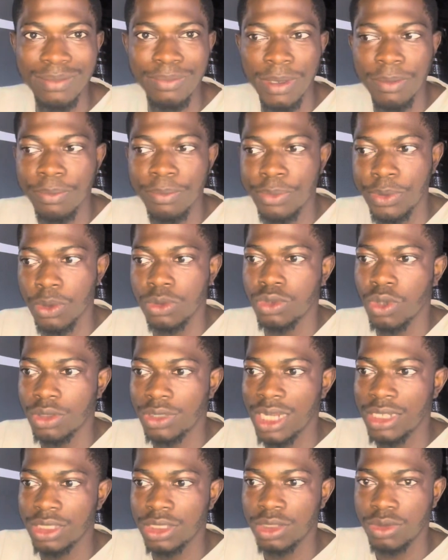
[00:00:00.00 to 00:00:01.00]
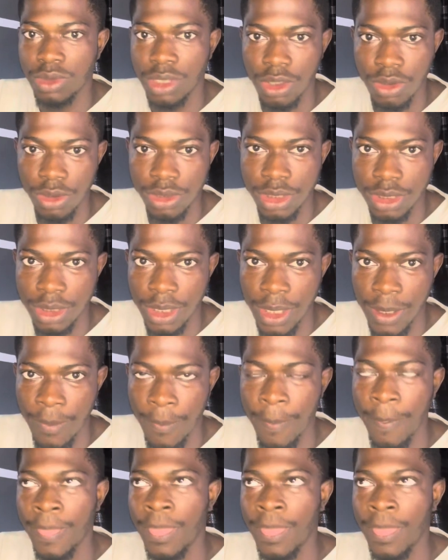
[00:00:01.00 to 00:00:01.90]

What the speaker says: being built under the Sui ecosystem.